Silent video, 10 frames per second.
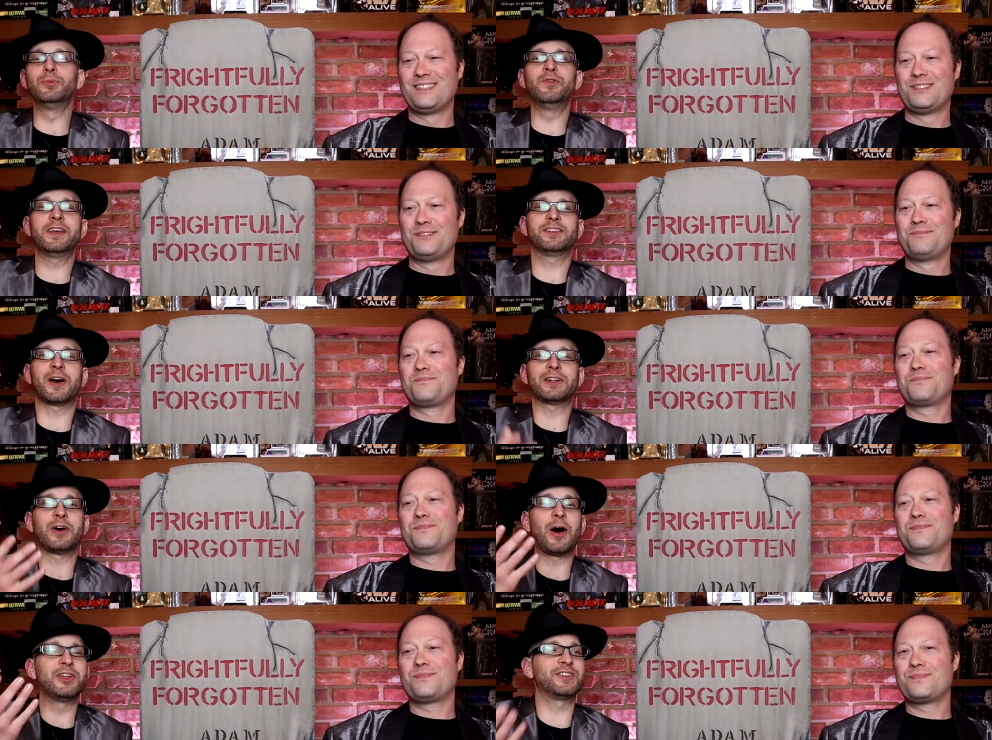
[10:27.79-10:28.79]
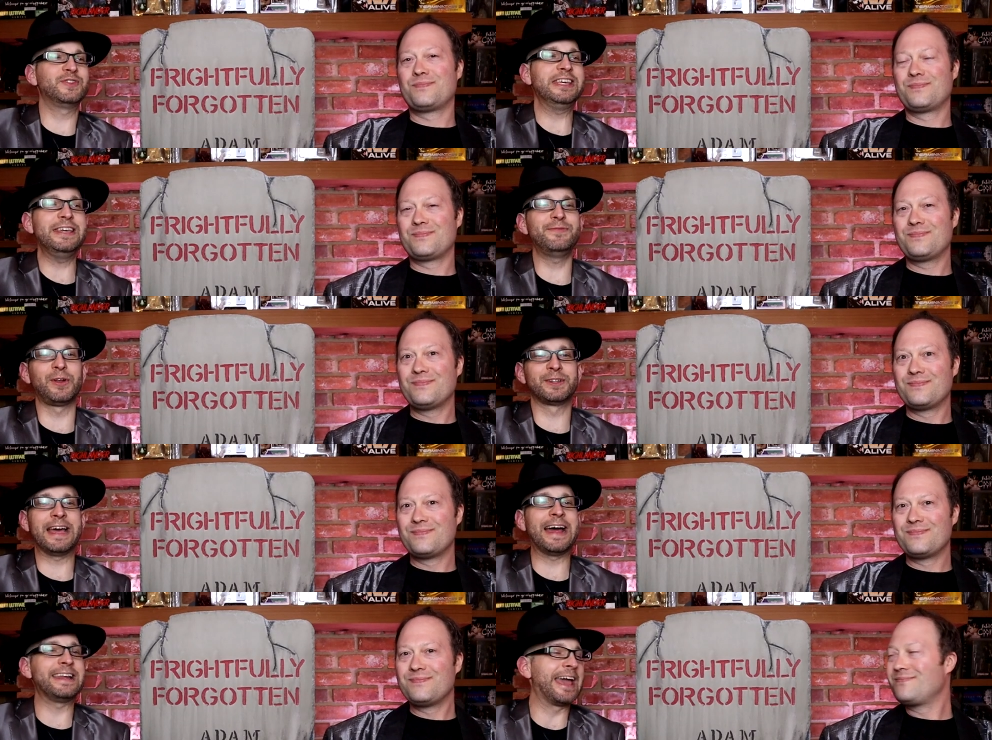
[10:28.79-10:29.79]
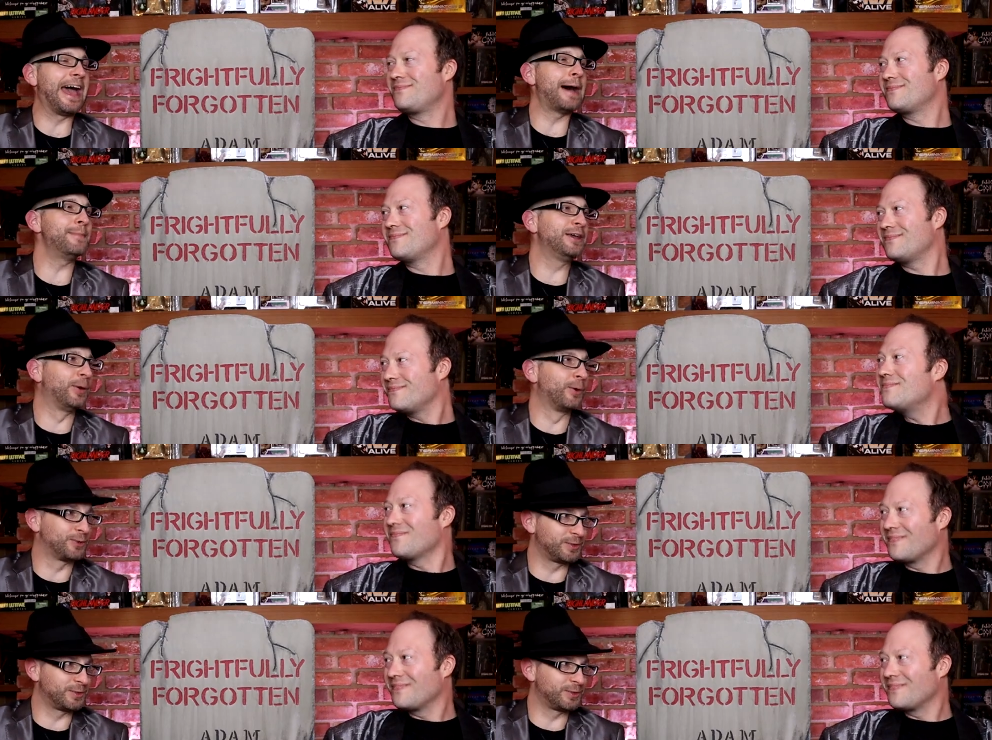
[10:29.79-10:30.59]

Speaker 1: movie has got tons of Evil Dead cameos,